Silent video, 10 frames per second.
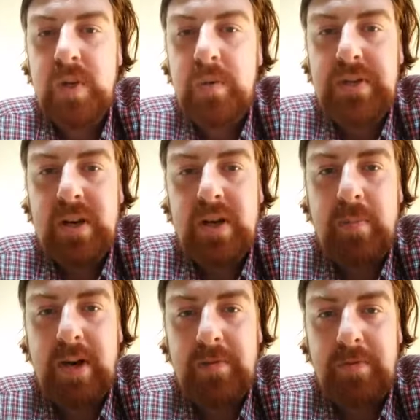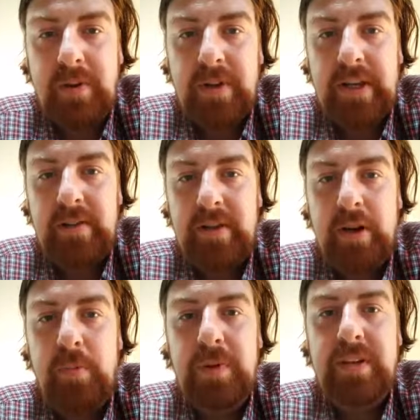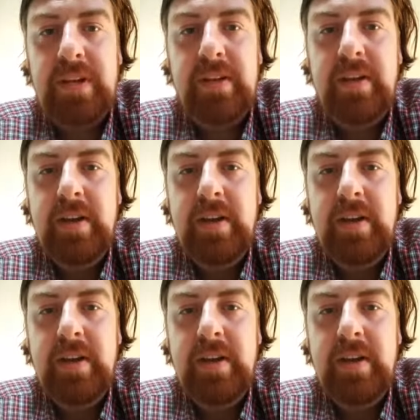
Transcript: we talk about it fully and openly.